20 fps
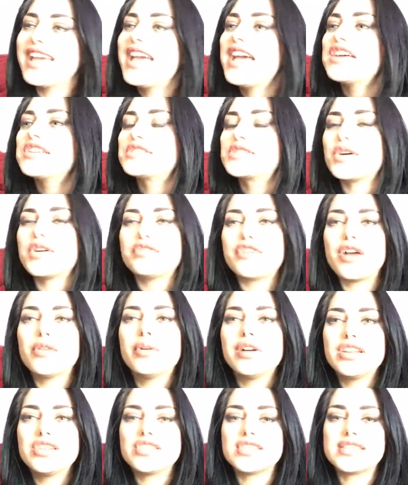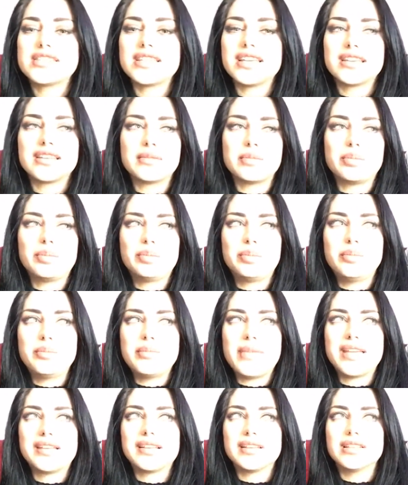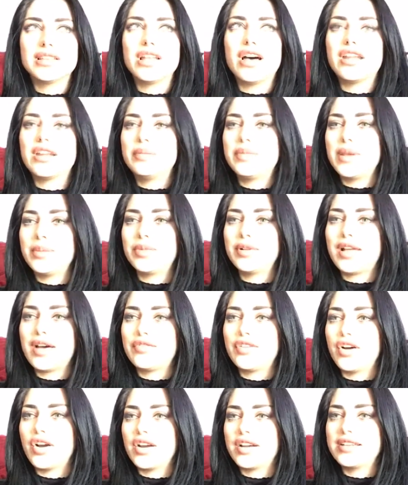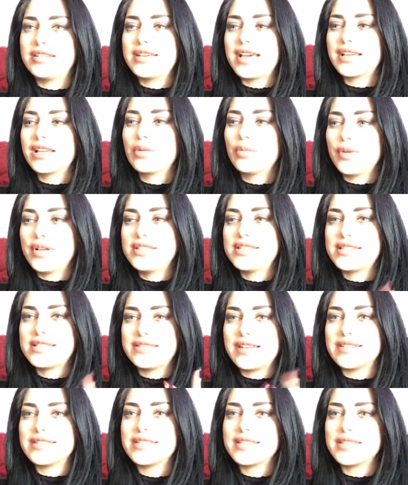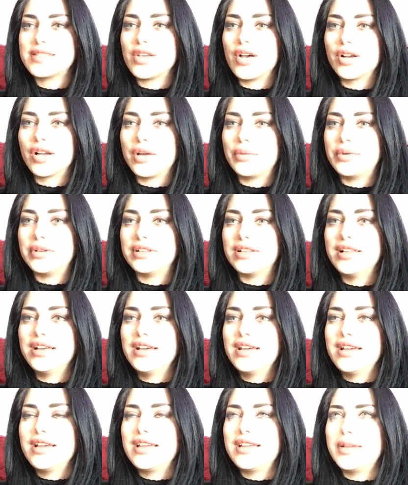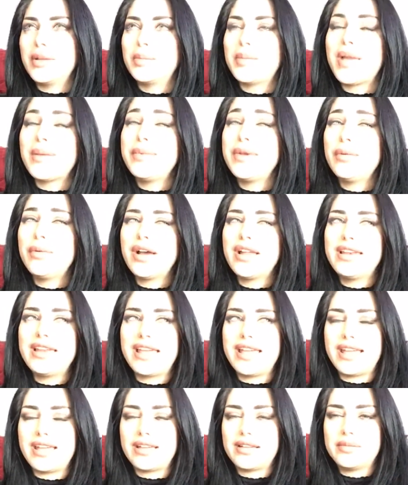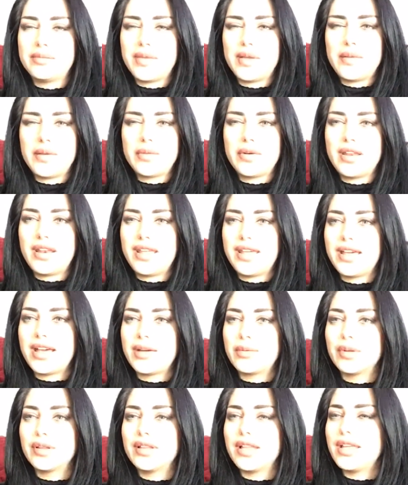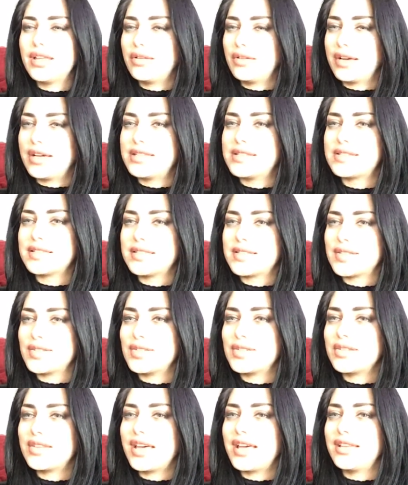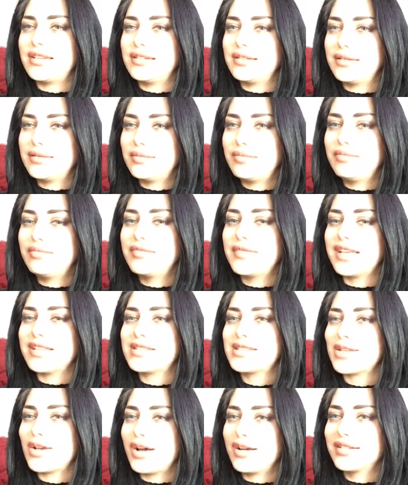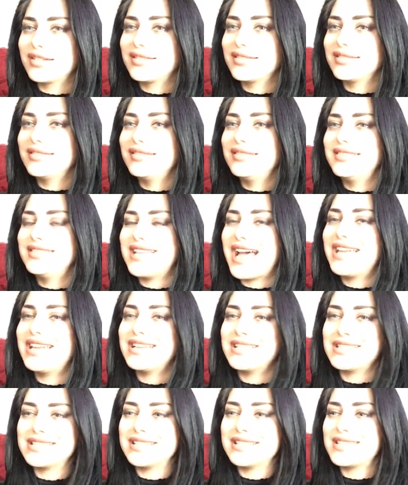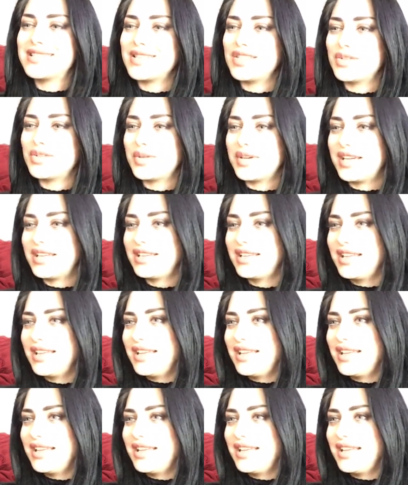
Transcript: So if I want to just like make a lot of people have a heart attack at once, that's the song I will. Maybe one day I will let you guys listen to that song. Dan has listened to it.